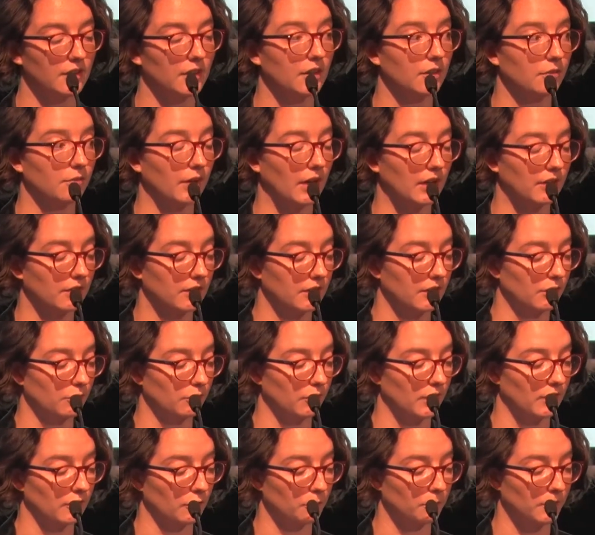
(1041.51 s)
to invest in
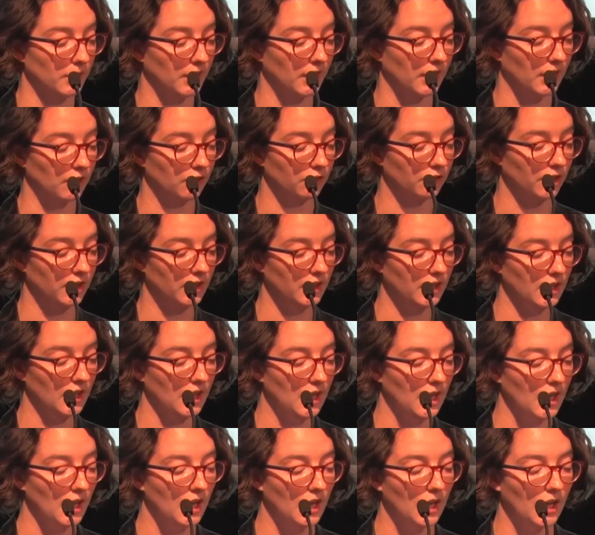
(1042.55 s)
risk mitigation.
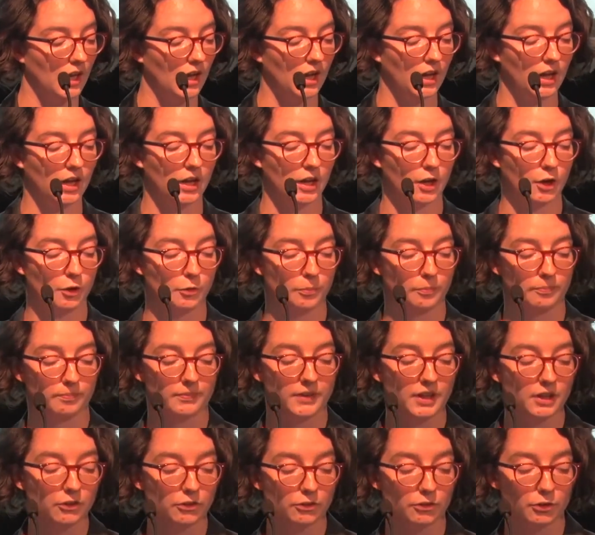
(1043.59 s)

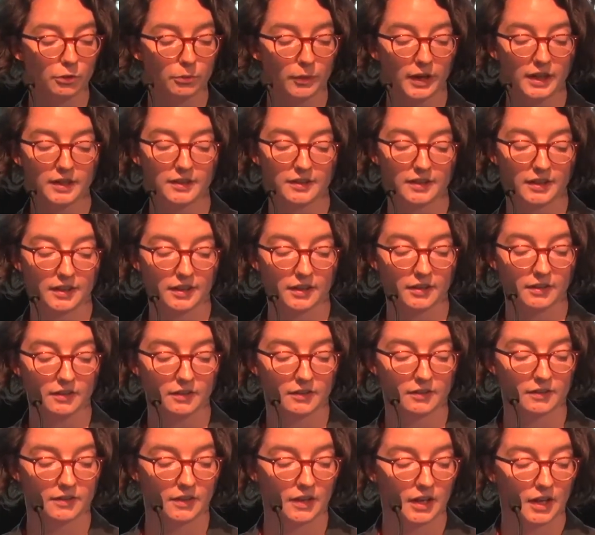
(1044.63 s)
These two
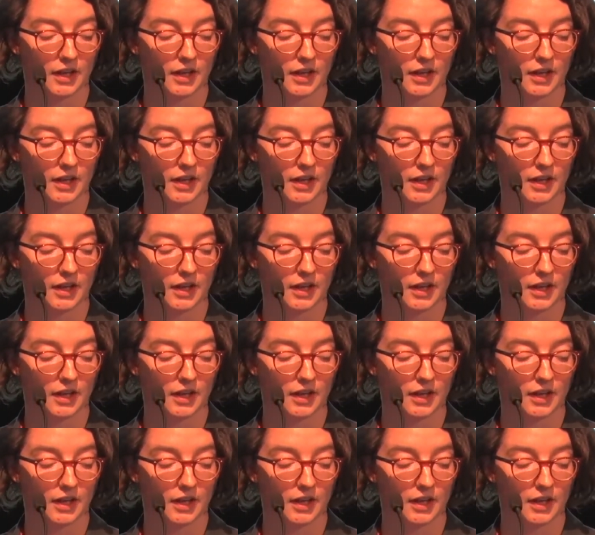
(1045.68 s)
ideas,